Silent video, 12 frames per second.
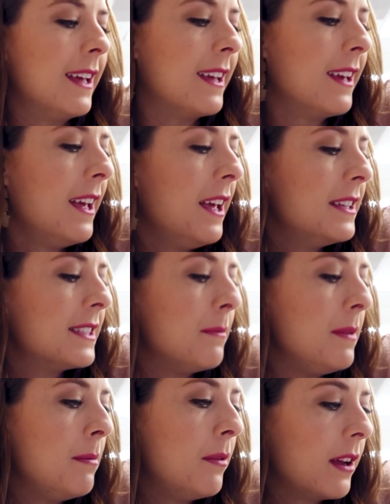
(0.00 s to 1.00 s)
Like
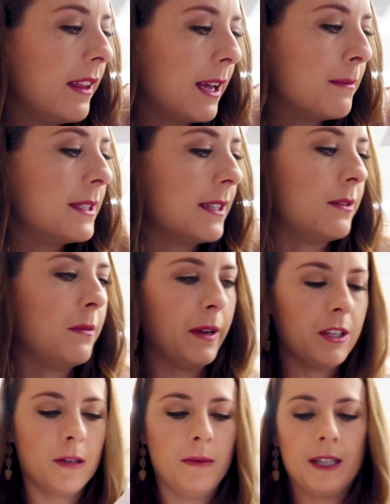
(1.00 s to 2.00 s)
some people are like obsessed with
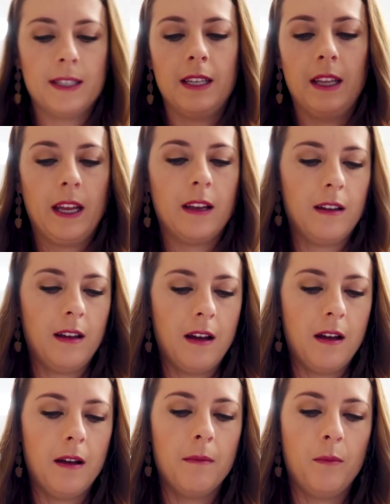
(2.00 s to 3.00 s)
picture books and like
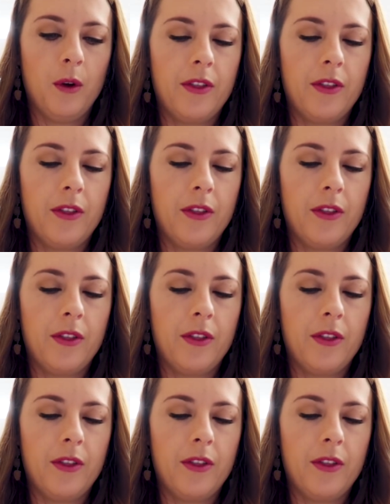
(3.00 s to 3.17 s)
um,